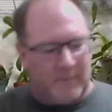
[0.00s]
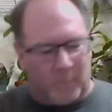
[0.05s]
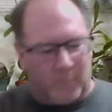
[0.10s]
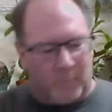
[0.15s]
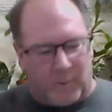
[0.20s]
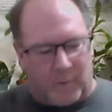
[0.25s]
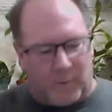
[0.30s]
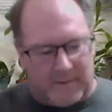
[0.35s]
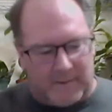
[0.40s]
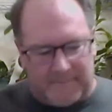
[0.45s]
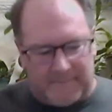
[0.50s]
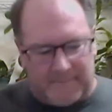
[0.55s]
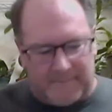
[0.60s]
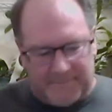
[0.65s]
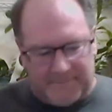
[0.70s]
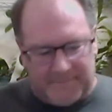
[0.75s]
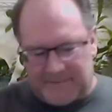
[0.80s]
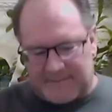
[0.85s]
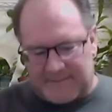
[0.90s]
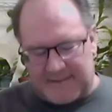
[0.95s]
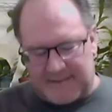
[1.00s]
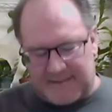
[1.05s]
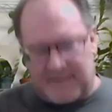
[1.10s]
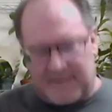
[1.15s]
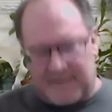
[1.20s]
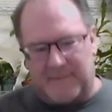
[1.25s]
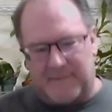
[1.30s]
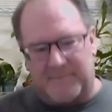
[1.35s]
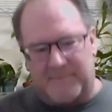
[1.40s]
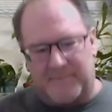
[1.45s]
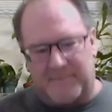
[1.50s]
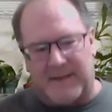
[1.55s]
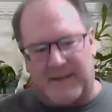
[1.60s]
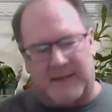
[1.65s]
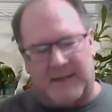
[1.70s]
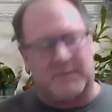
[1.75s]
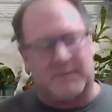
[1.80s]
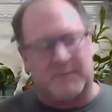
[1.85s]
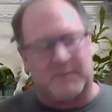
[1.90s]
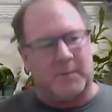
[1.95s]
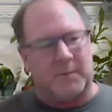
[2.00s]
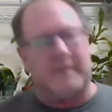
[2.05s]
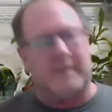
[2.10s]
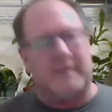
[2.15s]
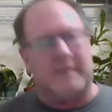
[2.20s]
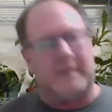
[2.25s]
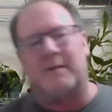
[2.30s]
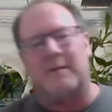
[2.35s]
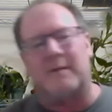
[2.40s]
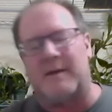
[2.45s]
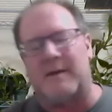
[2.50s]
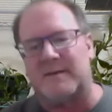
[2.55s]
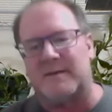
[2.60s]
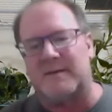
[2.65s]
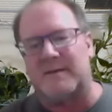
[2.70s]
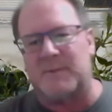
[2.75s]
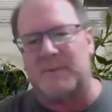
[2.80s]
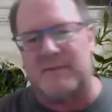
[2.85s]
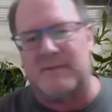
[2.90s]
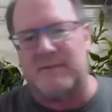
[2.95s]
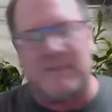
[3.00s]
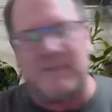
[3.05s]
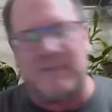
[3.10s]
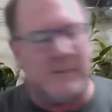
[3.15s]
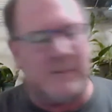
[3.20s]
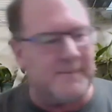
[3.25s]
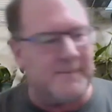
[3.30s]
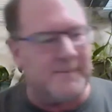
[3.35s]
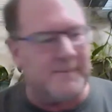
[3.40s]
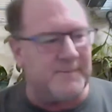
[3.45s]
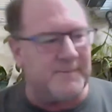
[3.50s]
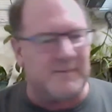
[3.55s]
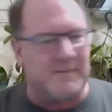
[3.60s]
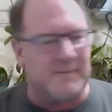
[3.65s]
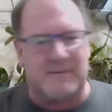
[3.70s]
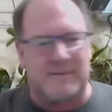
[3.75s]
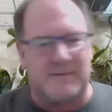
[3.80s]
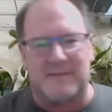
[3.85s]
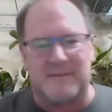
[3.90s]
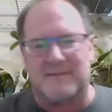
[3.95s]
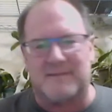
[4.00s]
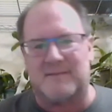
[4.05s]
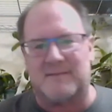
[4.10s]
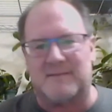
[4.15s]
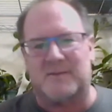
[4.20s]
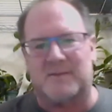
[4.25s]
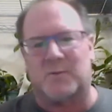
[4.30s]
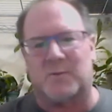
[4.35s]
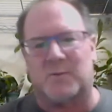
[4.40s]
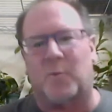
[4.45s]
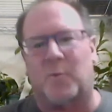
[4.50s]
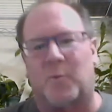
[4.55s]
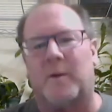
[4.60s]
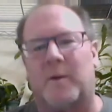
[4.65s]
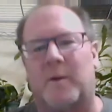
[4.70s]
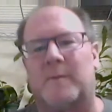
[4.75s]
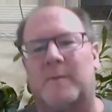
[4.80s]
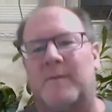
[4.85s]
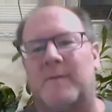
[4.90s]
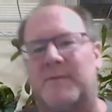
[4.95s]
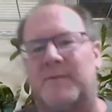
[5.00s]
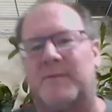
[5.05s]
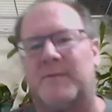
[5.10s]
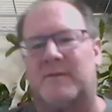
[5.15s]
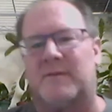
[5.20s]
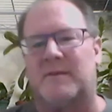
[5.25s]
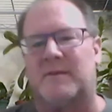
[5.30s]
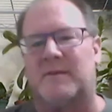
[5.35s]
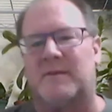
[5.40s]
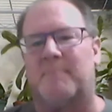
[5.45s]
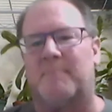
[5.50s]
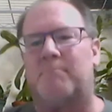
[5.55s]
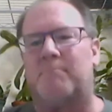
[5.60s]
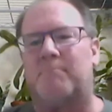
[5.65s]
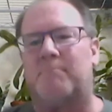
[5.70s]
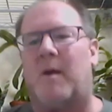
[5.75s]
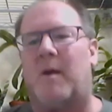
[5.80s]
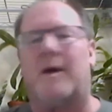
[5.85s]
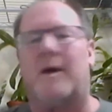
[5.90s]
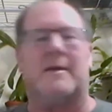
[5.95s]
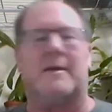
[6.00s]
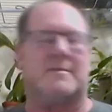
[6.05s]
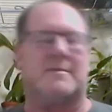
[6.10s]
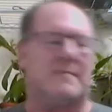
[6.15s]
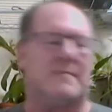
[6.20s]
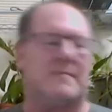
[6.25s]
one set of natural living arrangements that we've destroyed, demolished,